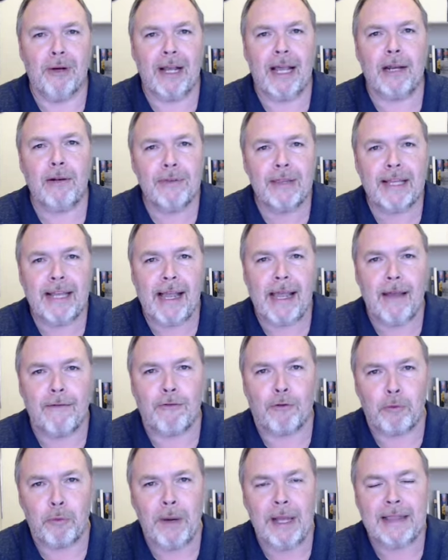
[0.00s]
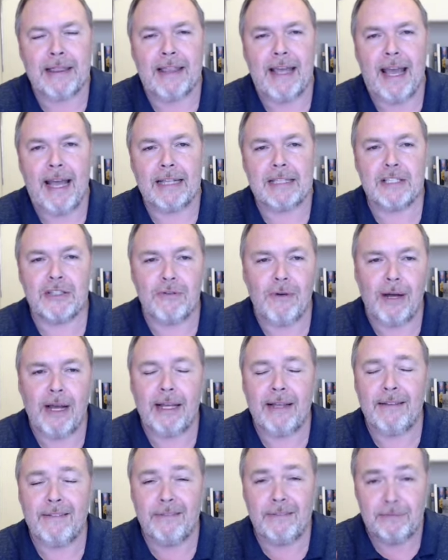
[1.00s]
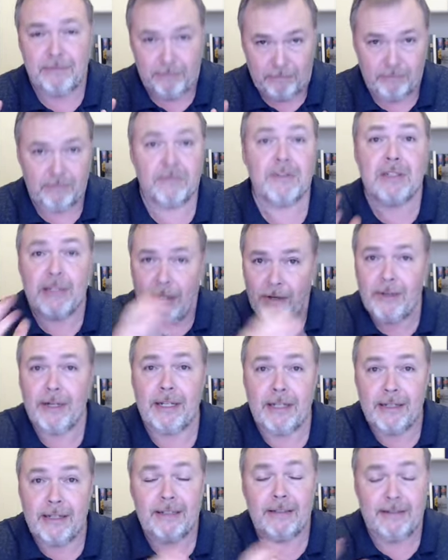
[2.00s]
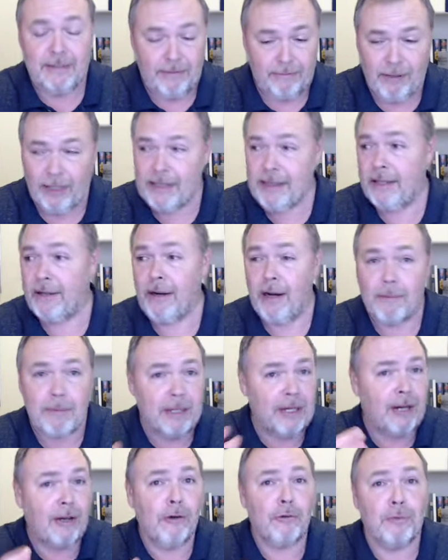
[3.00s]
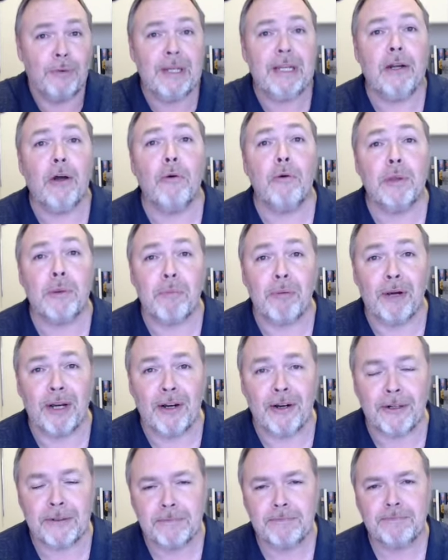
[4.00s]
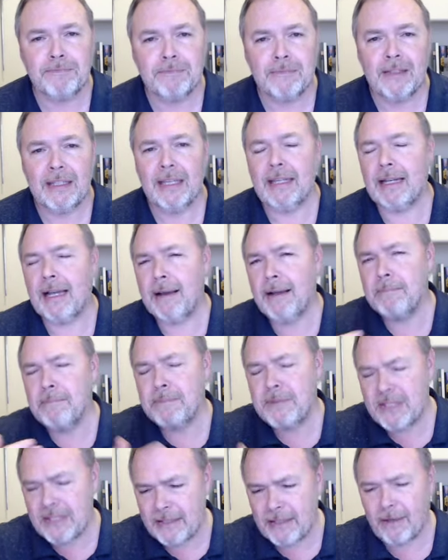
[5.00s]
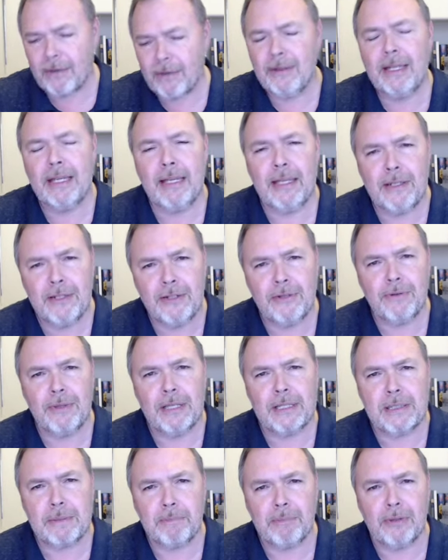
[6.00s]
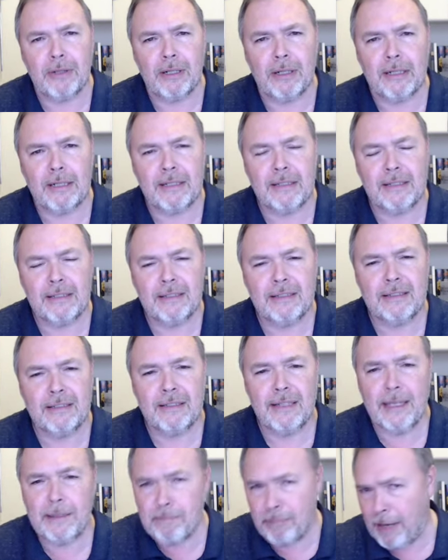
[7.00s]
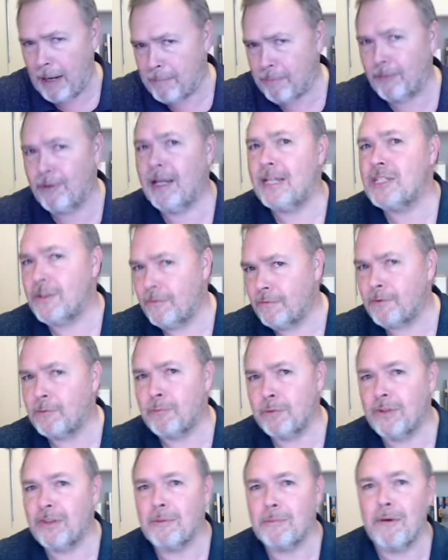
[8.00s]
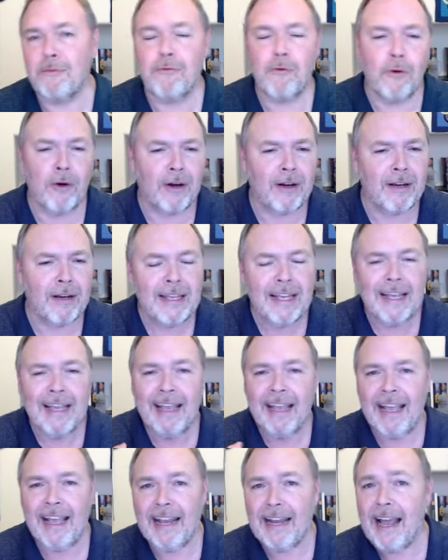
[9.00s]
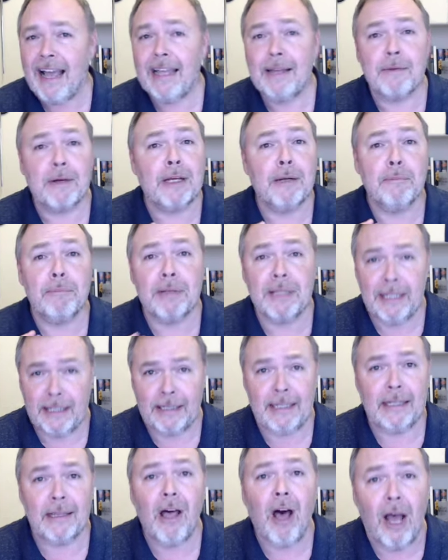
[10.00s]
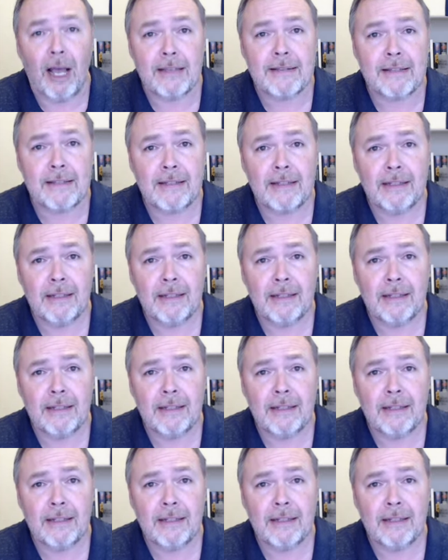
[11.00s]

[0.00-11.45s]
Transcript: I don't think I ever read that. So I started right there. I'm going to go read Oathbringer. And I'm starting into this book in preparation for Rhythm of War, and I am completely lost.